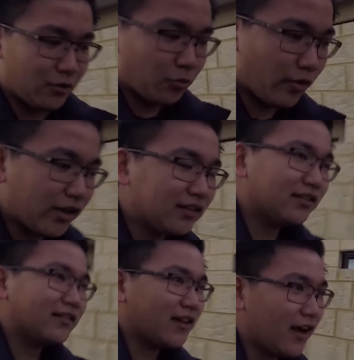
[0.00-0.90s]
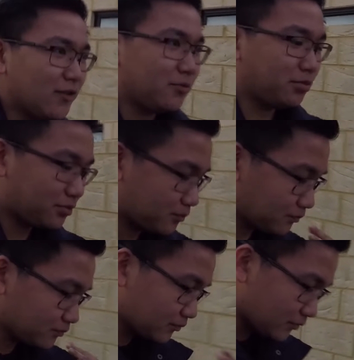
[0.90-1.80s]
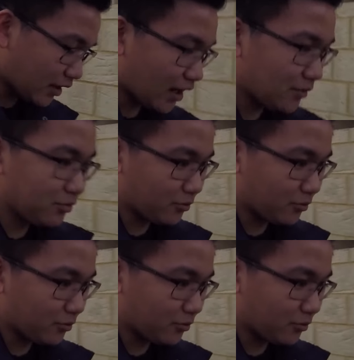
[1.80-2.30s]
what kind of life